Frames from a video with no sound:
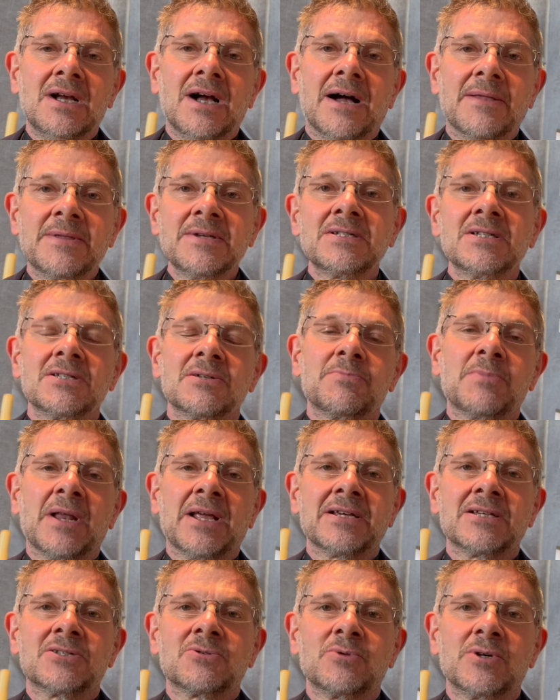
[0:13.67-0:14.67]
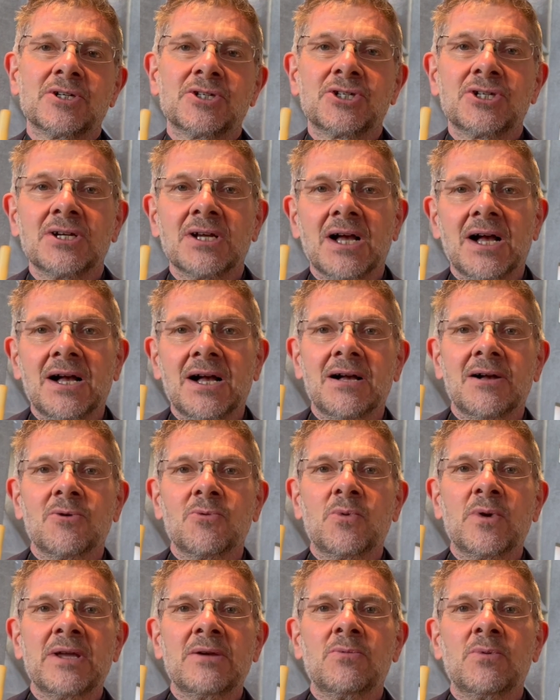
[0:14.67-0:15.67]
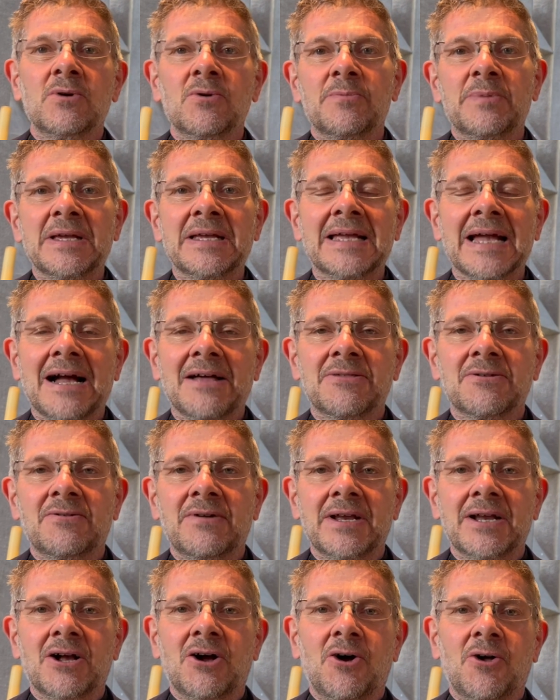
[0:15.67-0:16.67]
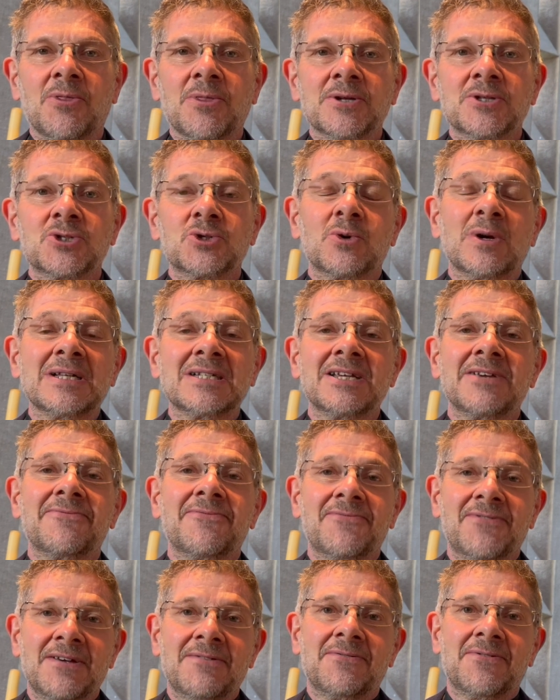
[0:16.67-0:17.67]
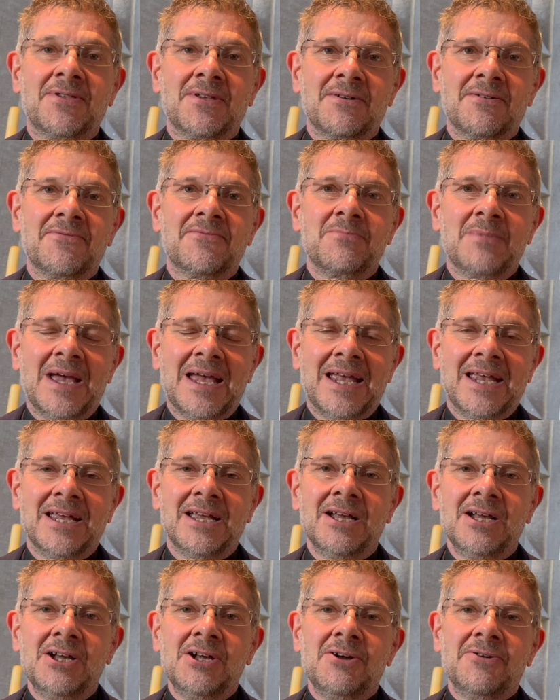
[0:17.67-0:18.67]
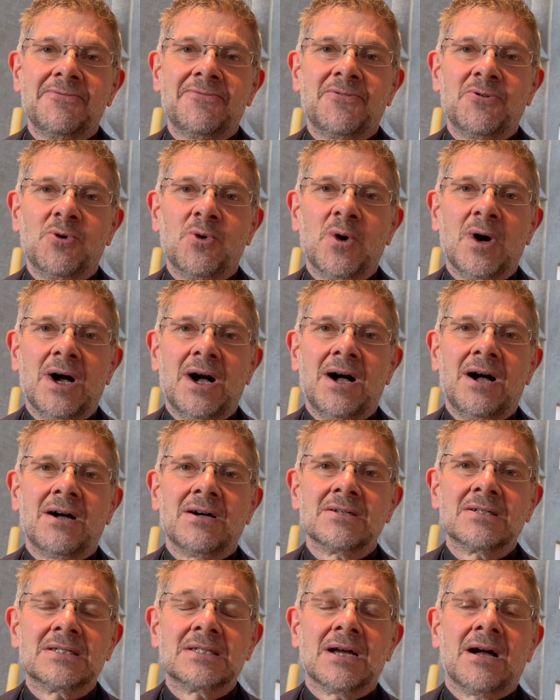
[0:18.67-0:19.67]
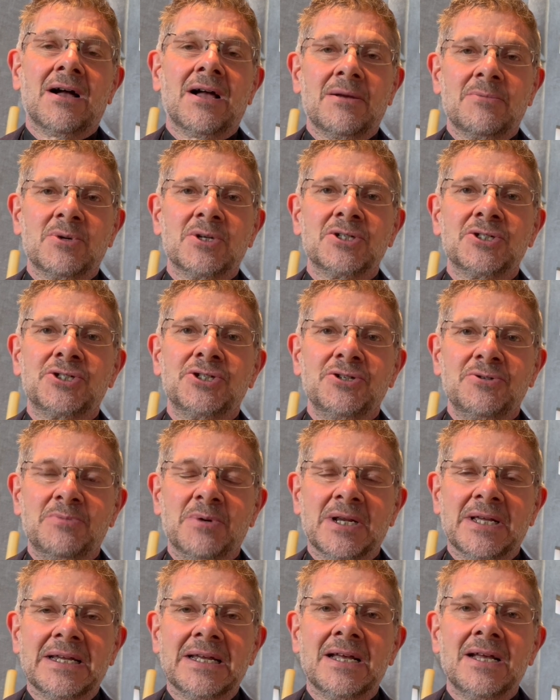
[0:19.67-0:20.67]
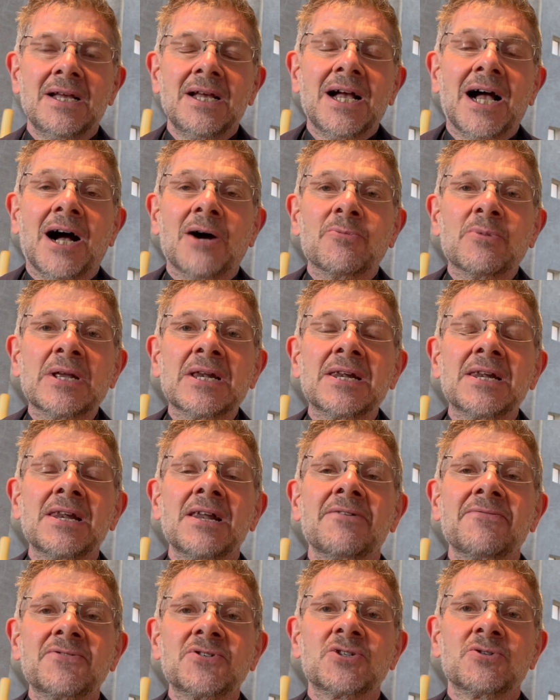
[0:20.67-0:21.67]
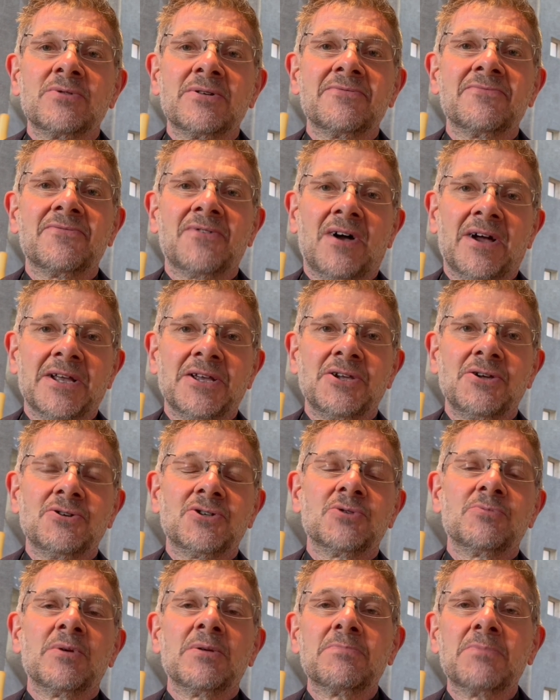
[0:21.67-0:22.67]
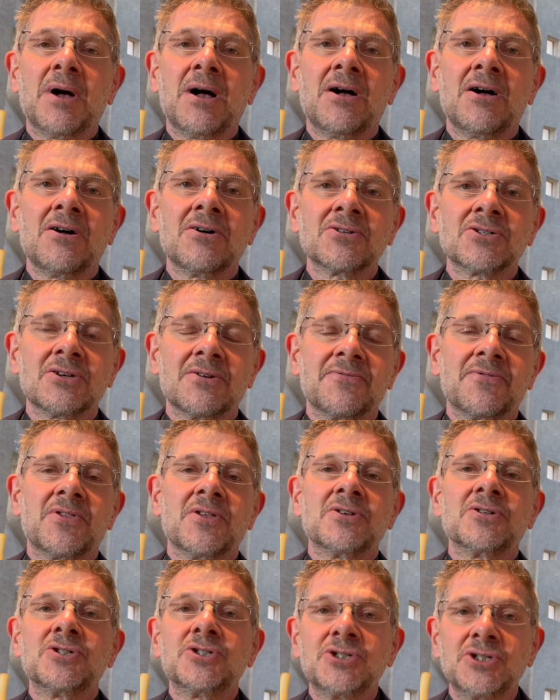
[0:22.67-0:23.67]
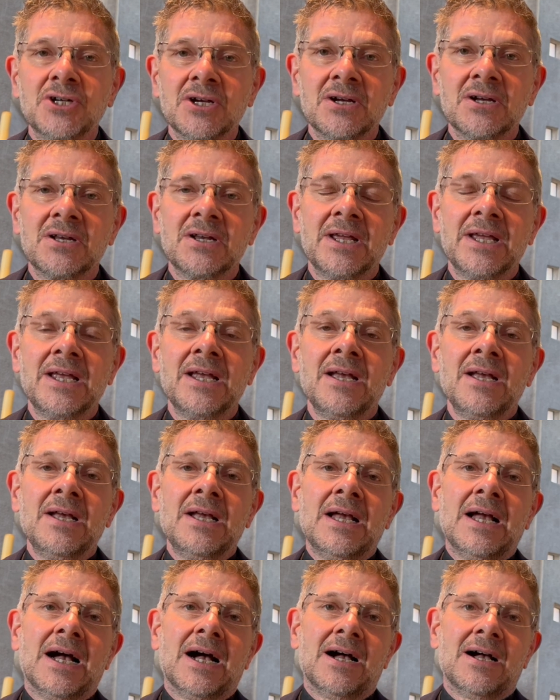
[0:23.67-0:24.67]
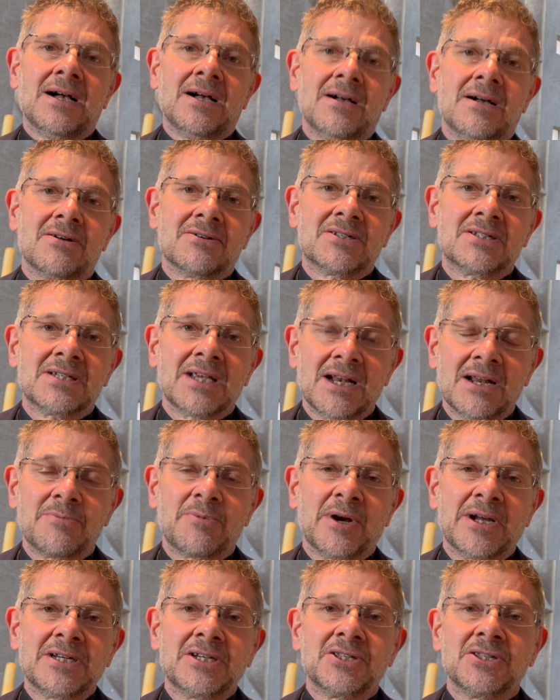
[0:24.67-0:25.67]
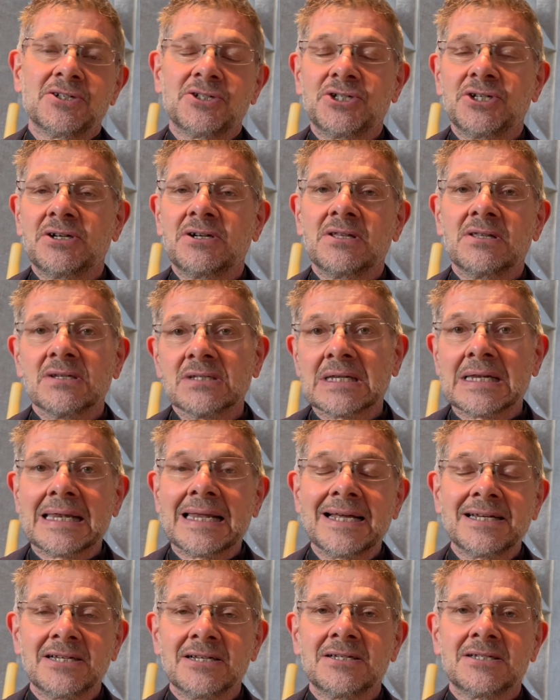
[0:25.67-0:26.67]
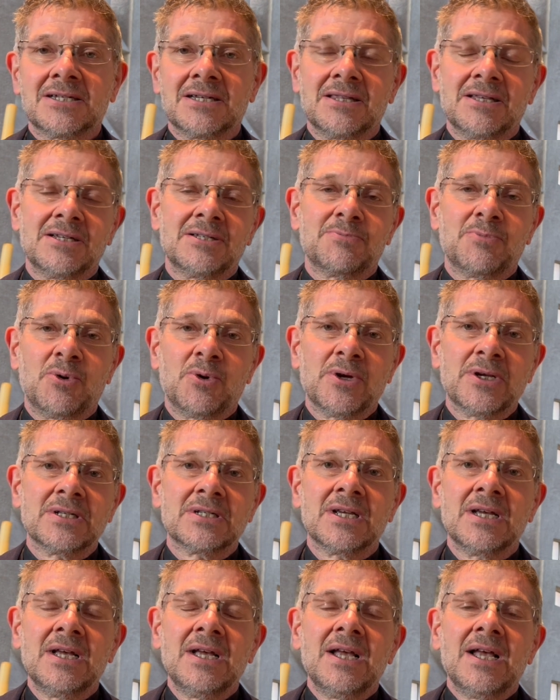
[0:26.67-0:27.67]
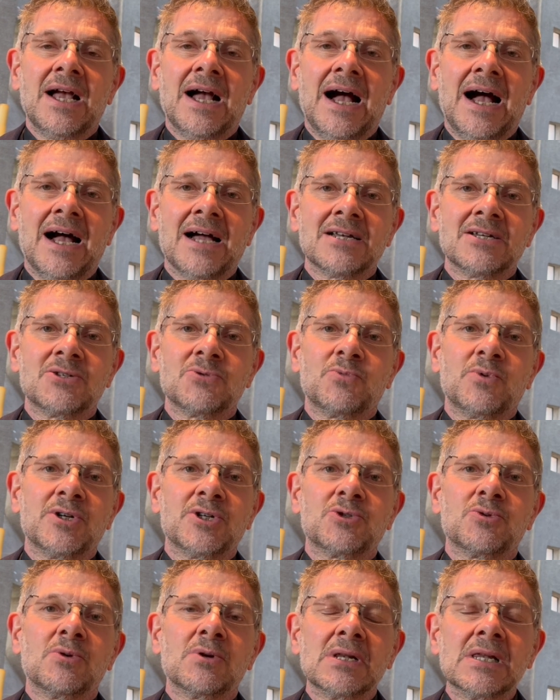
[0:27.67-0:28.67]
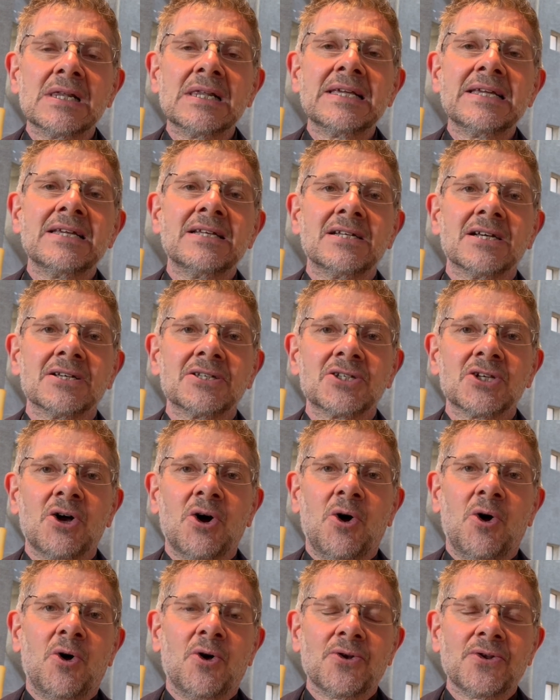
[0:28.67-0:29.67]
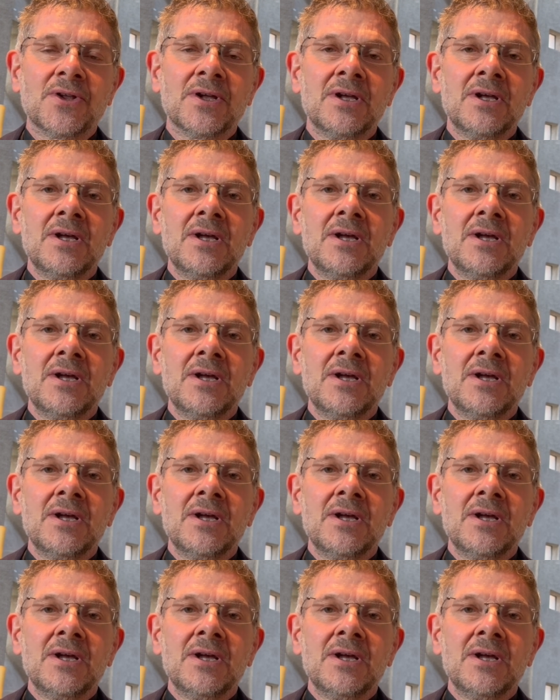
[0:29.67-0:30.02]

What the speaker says: And this is a place which we will be gathering on the 25th of May for our Diamond Jubilee. And we'd love to invite you to be part of the journey, celebrating the journey that's led us to this point and which will lead us on.